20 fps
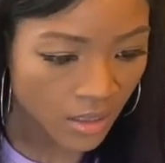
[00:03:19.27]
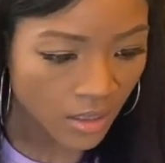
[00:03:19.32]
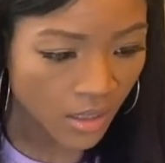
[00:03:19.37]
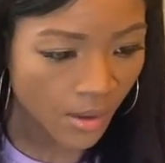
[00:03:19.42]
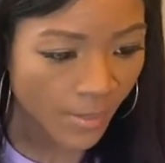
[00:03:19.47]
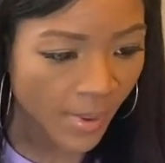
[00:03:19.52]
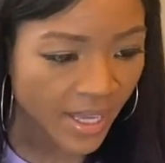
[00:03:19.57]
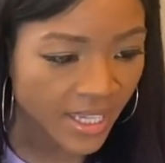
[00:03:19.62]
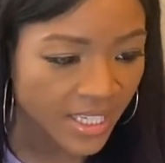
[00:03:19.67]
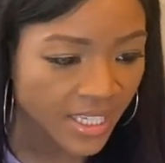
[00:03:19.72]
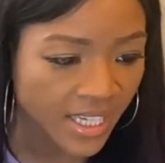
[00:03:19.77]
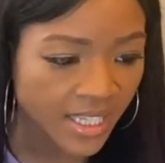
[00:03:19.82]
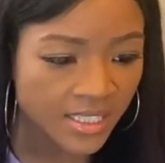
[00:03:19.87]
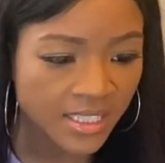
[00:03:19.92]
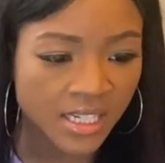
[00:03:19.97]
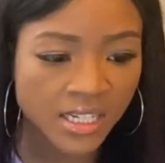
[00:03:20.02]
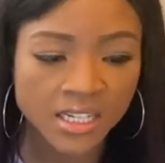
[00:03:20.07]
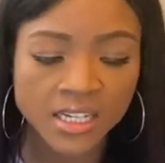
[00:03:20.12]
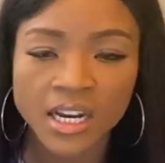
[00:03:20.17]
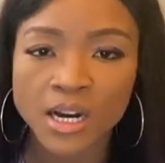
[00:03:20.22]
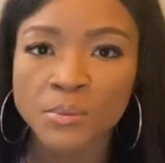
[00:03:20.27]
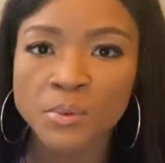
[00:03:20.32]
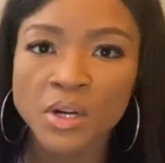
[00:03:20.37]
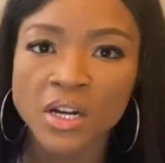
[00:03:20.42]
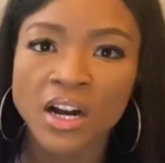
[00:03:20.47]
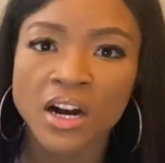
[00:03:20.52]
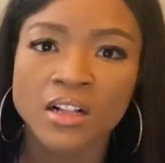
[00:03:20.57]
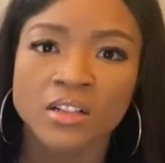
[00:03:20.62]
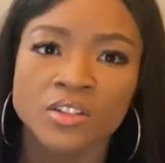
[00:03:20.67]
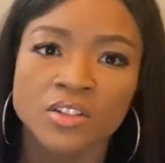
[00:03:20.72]
My kit didn't come with
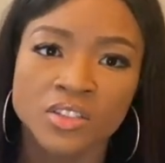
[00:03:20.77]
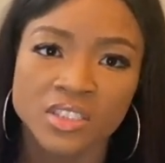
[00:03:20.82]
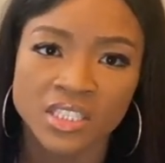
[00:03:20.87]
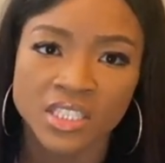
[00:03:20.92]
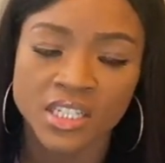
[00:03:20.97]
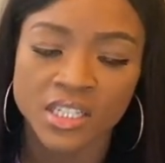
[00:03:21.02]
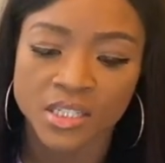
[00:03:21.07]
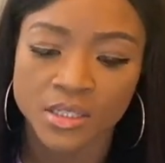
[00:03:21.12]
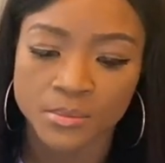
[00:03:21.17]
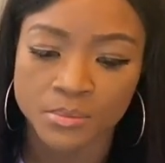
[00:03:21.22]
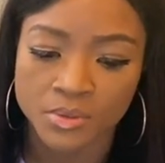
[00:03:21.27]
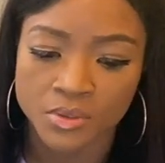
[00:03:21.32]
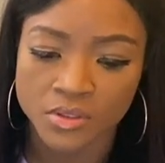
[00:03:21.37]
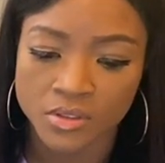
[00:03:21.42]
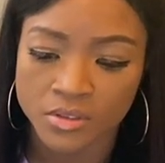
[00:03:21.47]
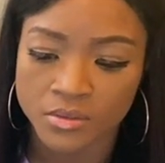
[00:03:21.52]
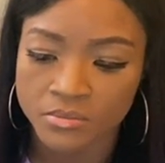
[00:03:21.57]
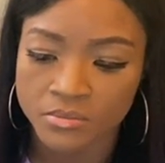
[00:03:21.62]
color chips.